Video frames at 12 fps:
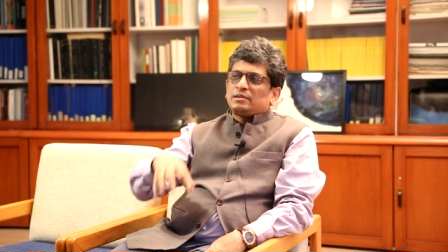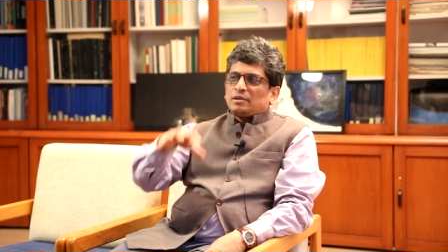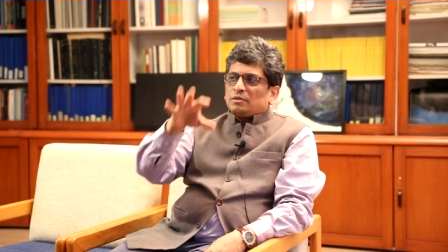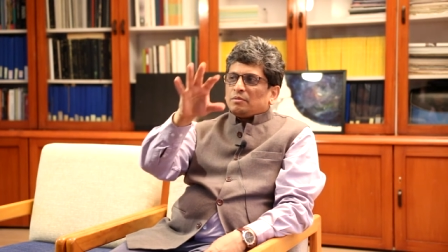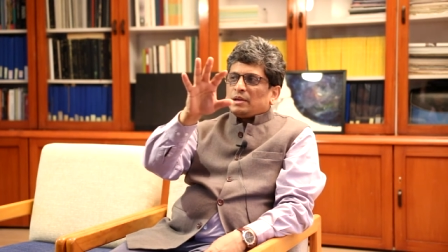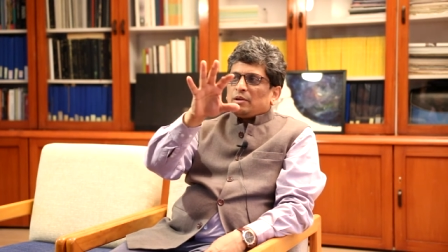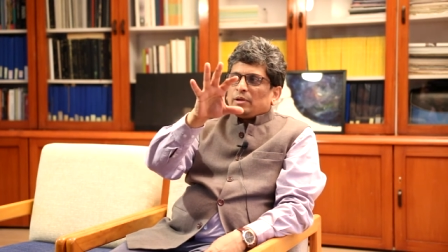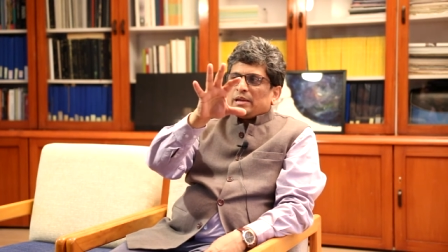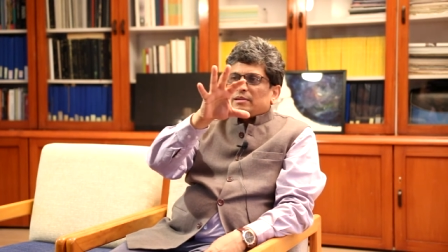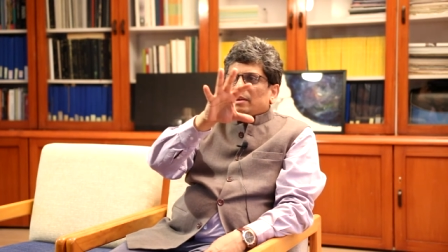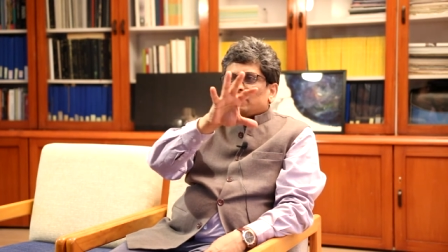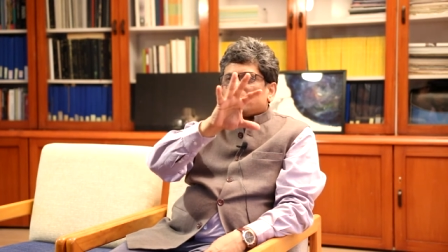The co
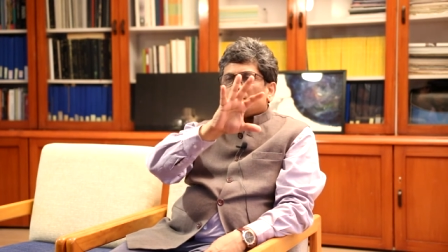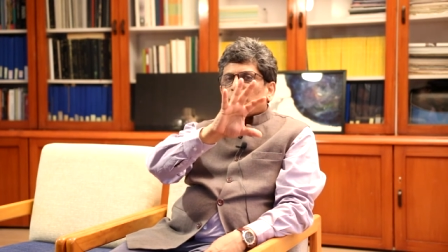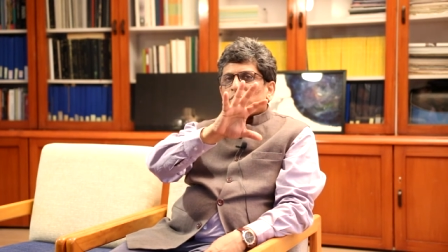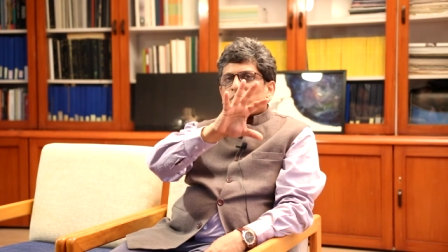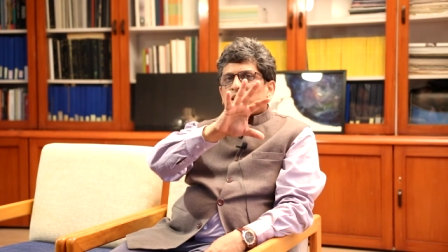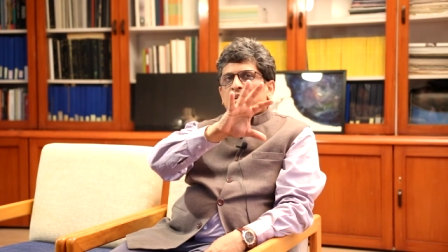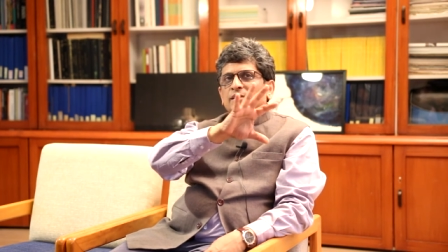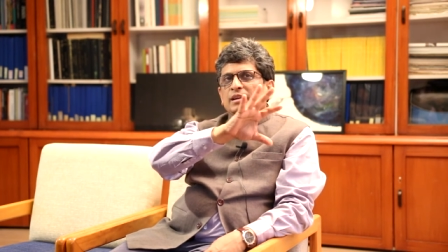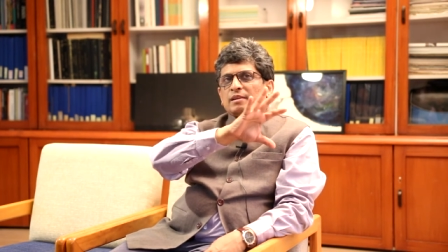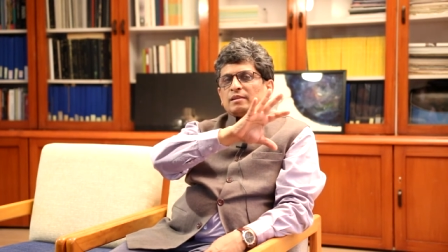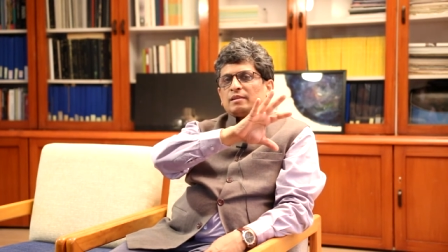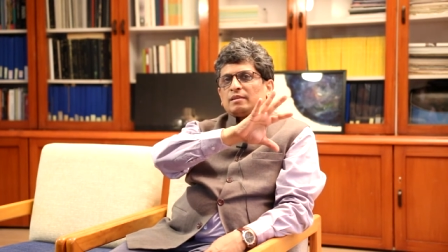entire computing and
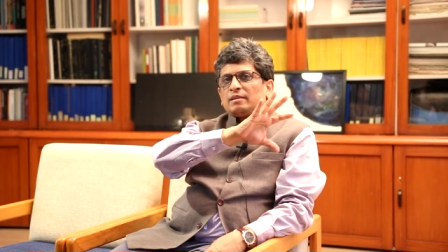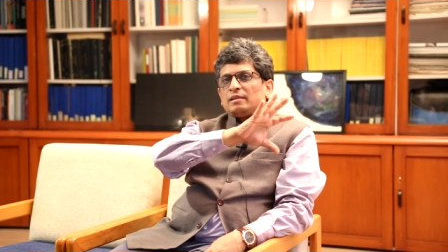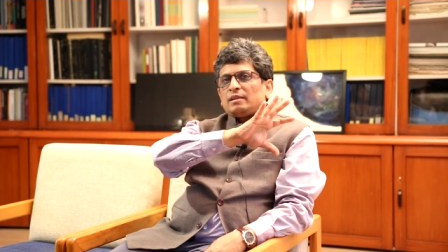data